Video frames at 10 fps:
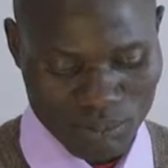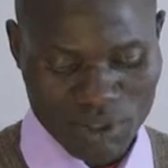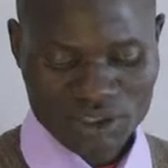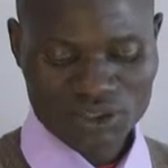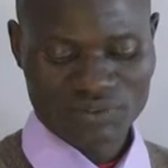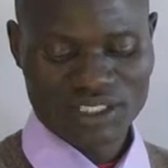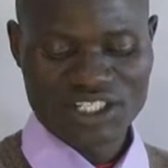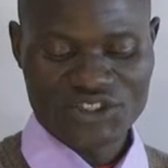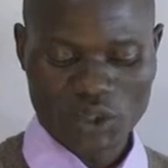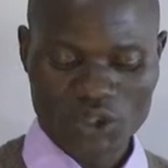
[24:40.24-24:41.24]
most of
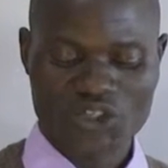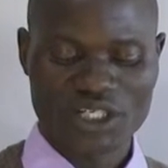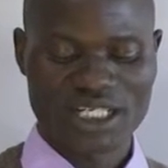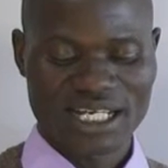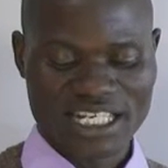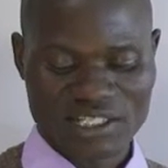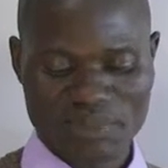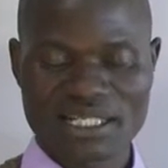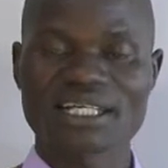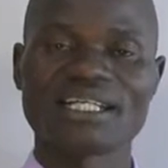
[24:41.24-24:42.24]
this ocean,
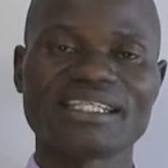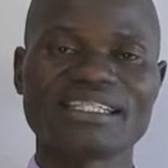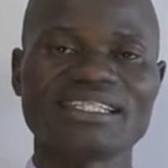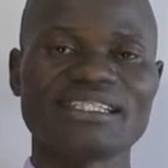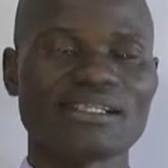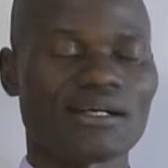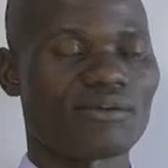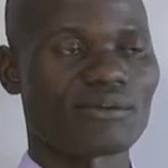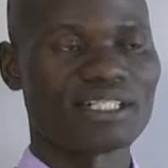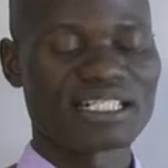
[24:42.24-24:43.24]
especially
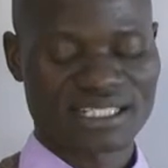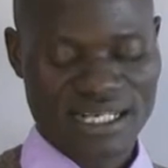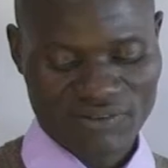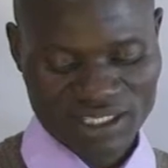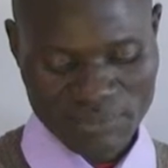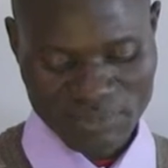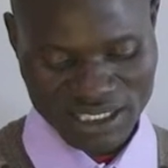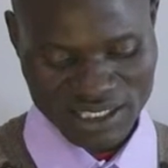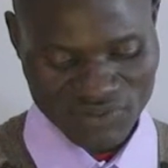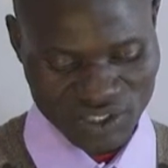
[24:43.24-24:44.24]
we'll discover the
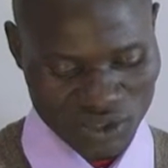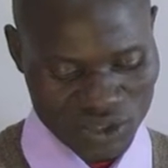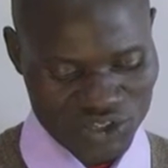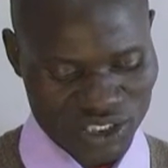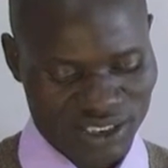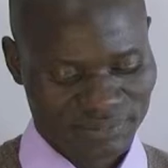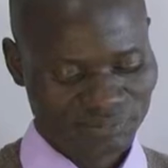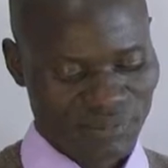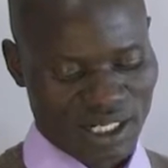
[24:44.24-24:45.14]
Pacific Ocean,